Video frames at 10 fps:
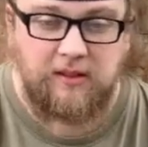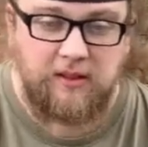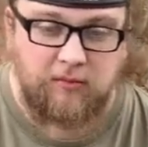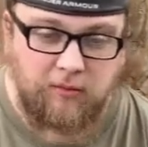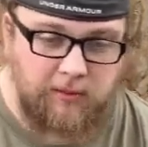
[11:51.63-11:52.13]

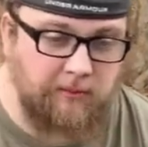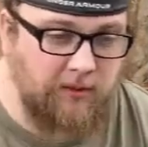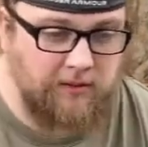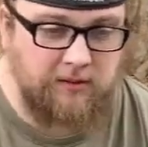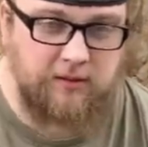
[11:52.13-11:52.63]

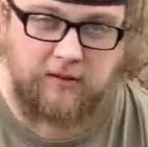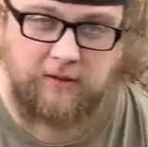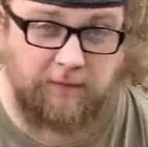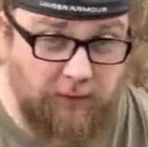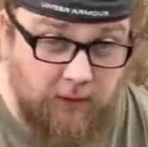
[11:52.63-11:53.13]
Remember,
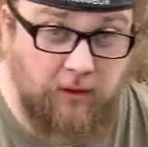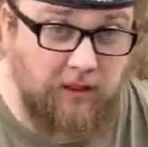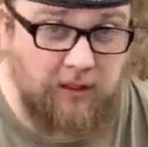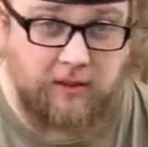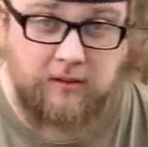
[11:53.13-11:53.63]
fuck
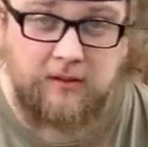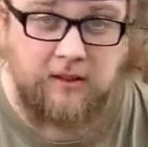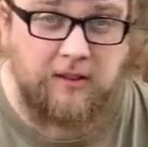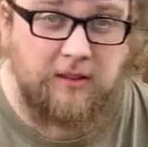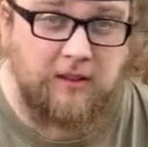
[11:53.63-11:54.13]
Rockauto,
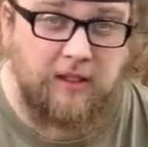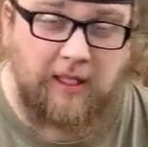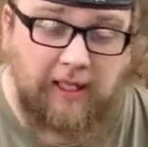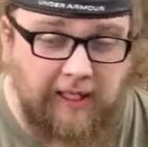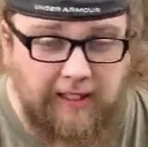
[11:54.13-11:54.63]

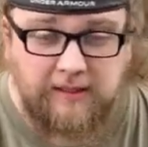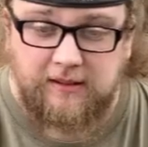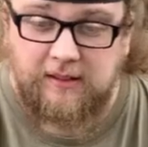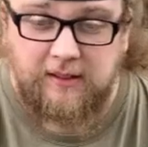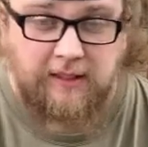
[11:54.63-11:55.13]
and
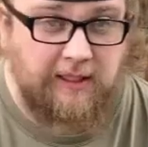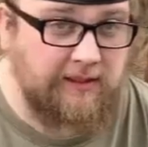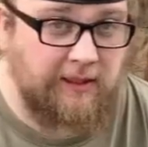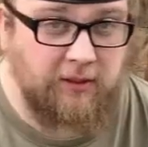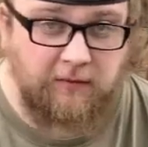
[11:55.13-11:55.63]
hit
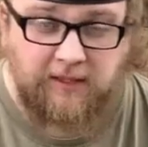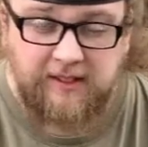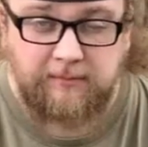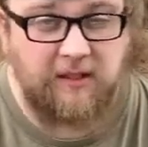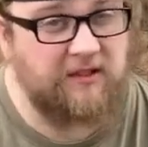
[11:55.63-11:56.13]
that
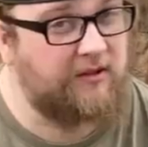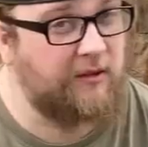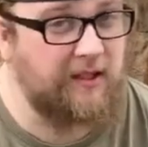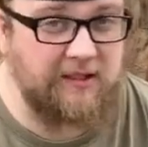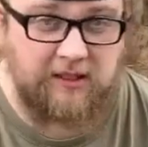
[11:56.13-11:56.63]
notification button so you
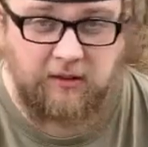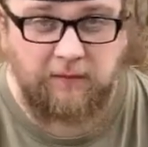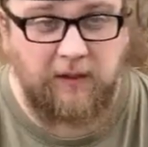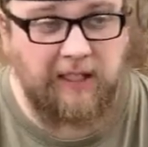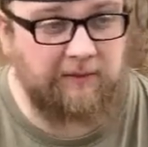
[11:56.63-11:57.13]
guys get
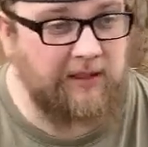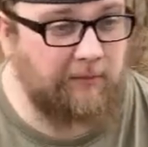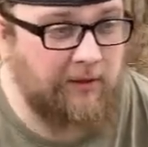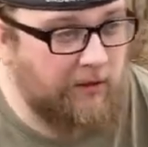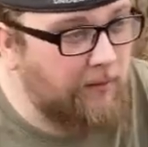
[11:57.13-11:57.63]
notified every time
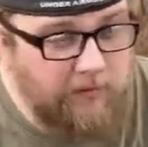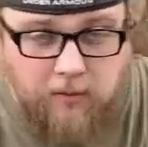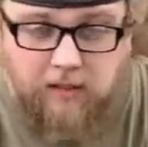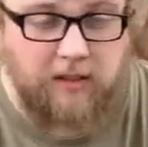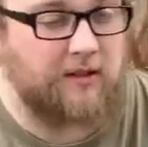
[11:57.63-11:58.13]
we upload
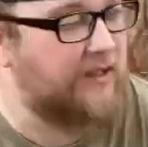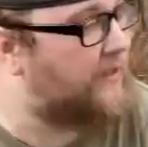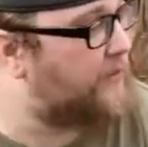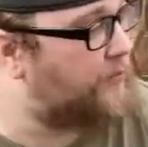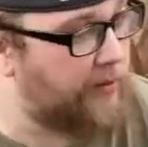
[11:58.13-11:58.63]
content,
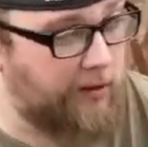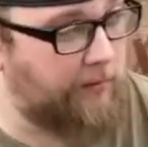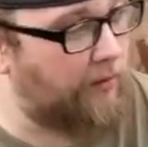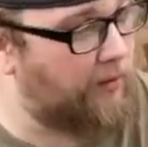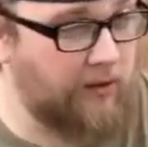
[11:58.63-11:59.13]
because we
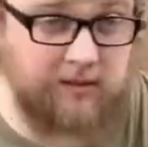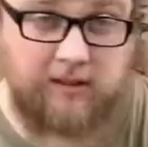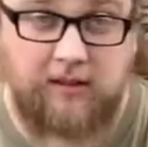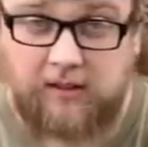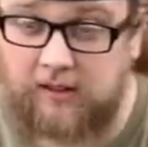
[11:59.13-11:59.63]
upload content a
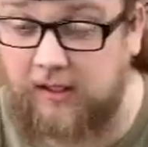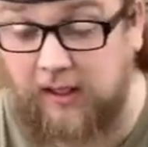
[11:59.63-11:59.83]
lot.